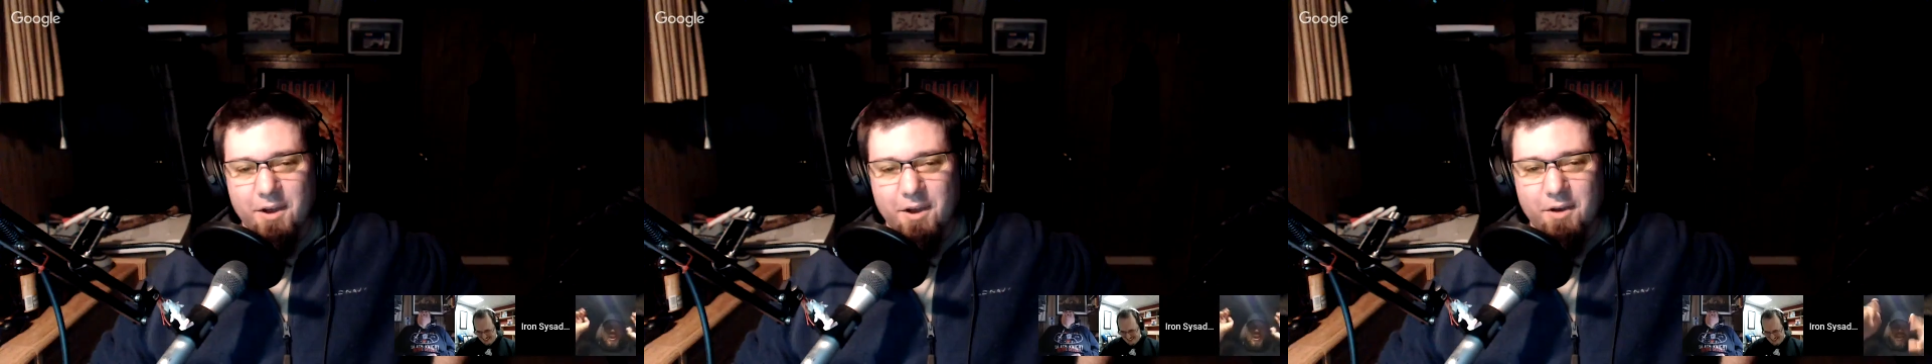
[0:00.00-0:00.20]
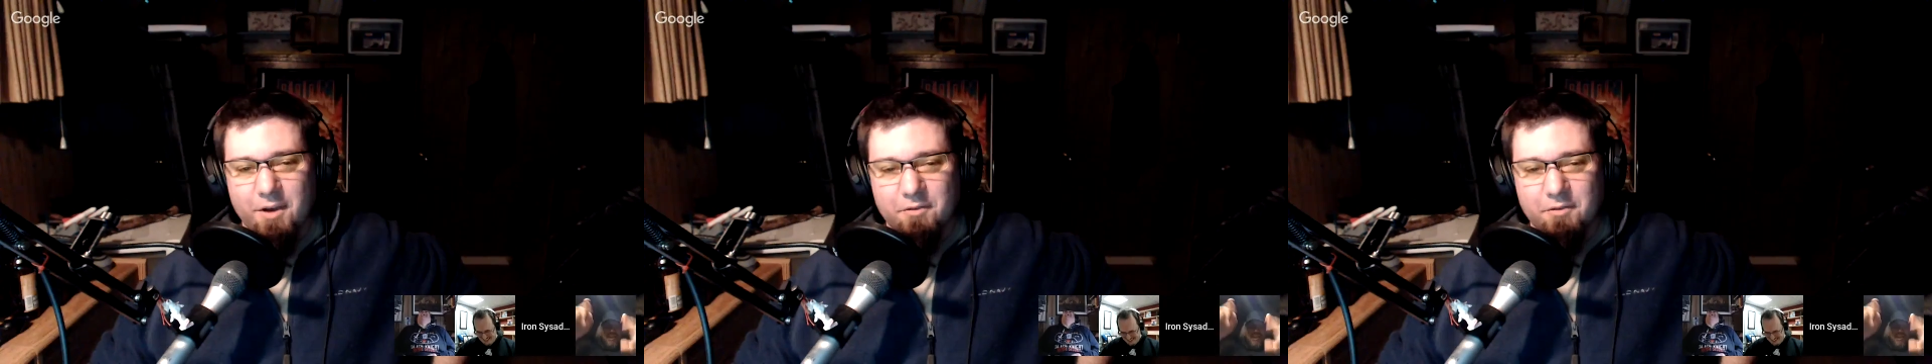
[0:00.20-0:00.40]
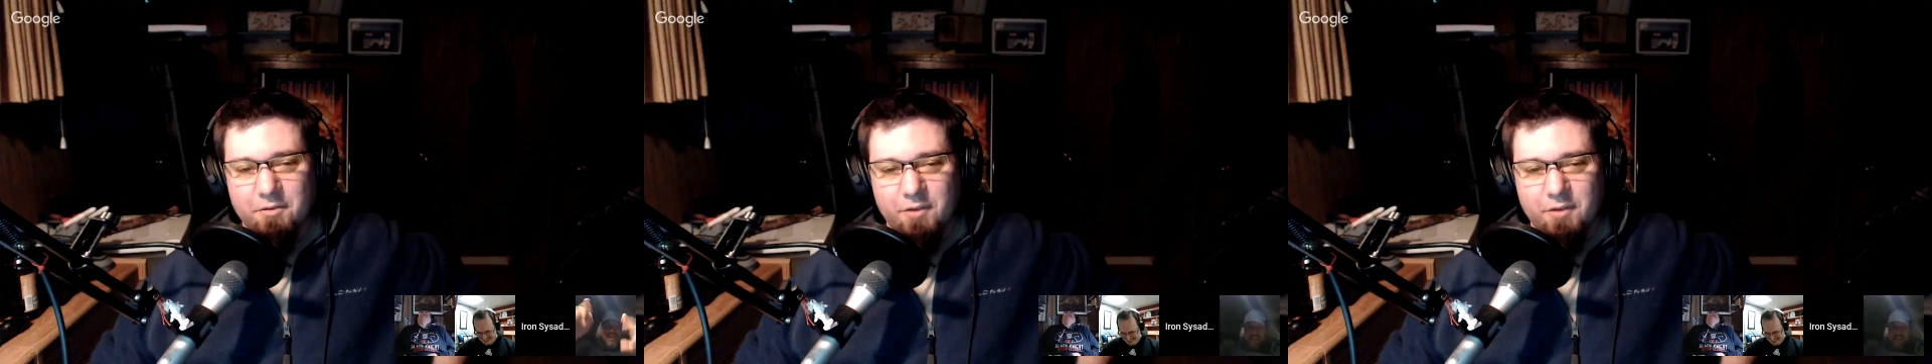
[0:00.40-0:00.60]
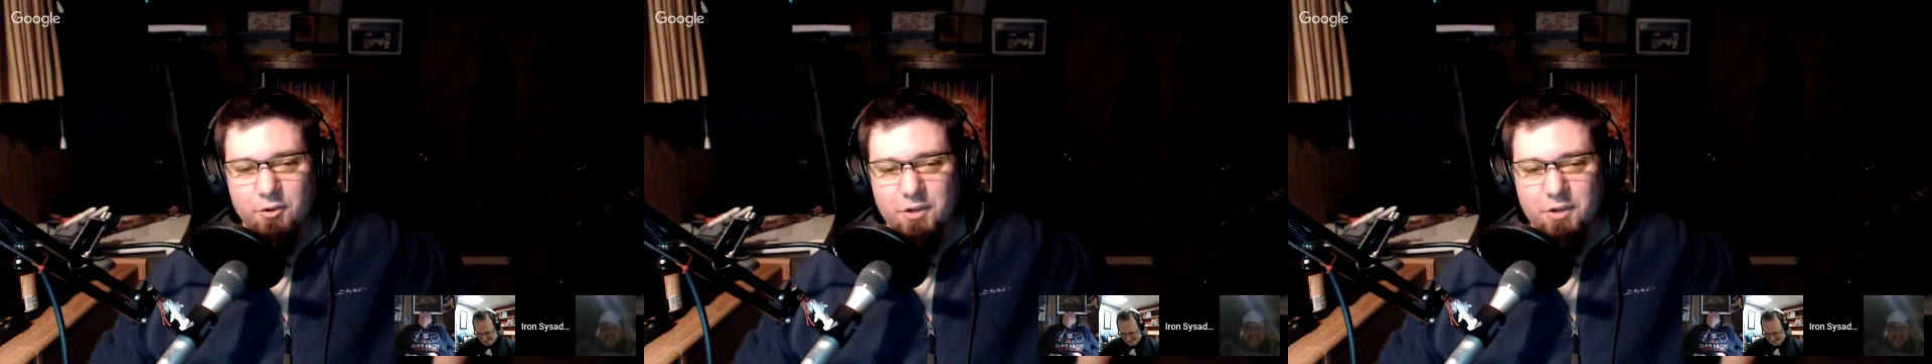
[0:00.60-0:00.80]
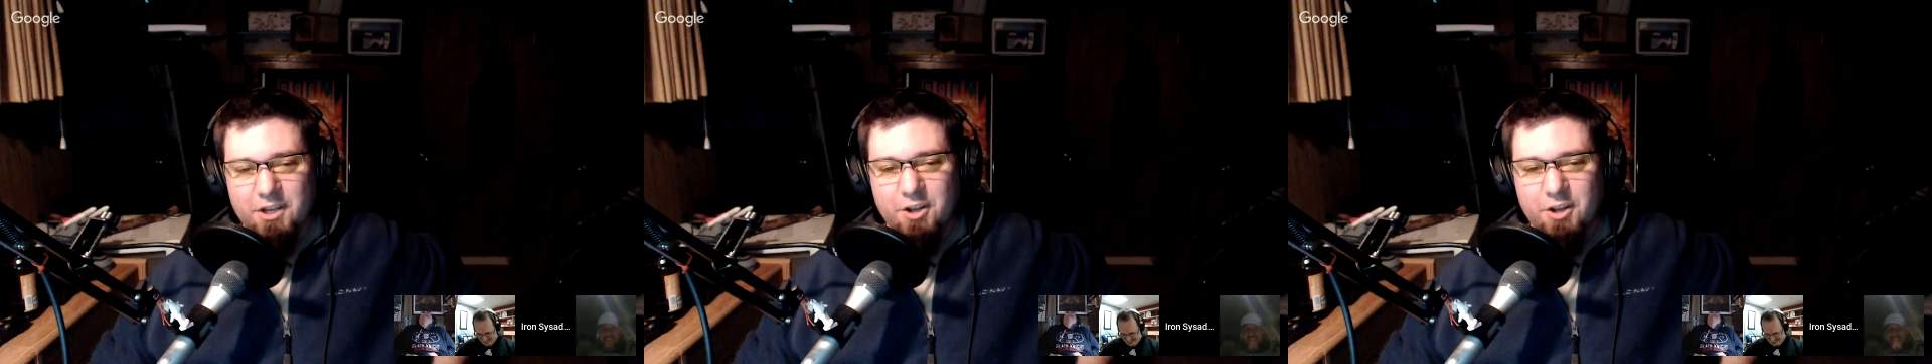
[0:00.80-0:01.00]
If you
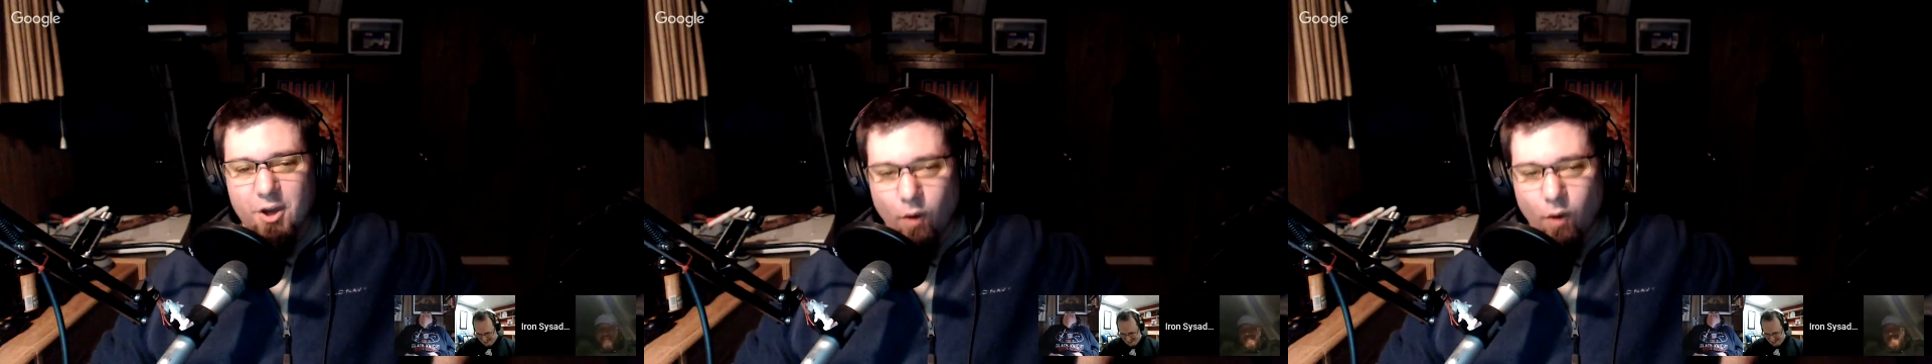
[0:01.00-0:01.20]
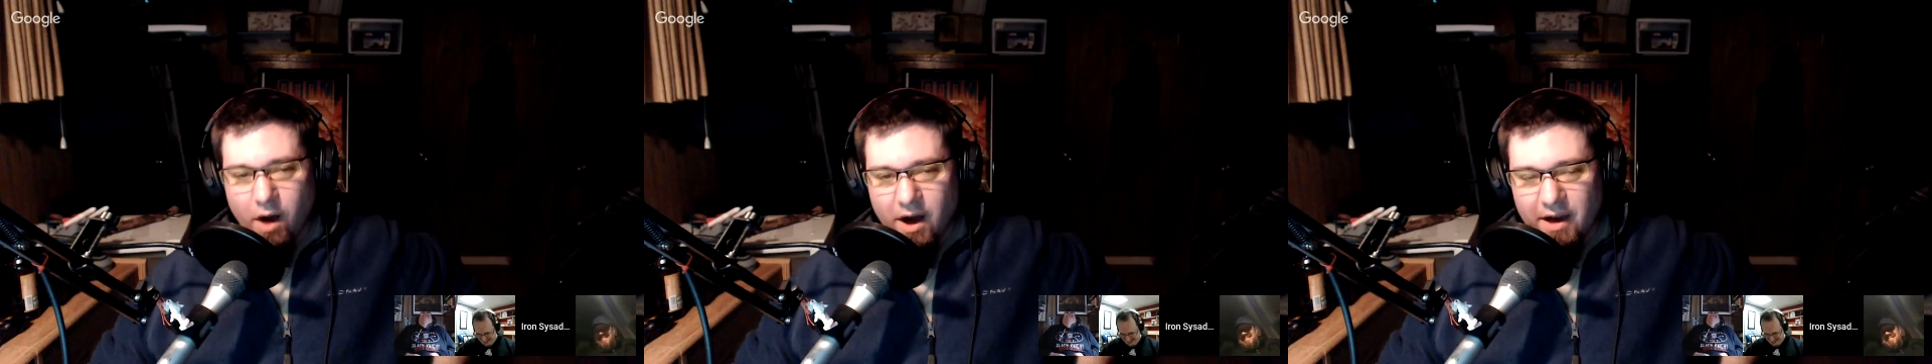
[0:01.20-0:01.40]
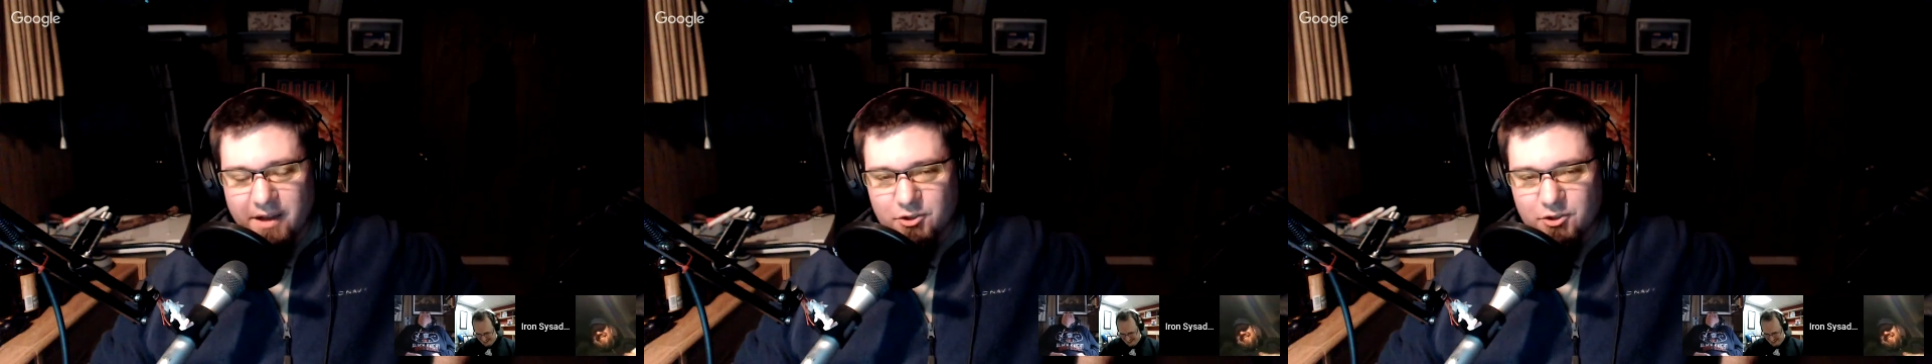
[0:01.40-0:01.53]
need to know why,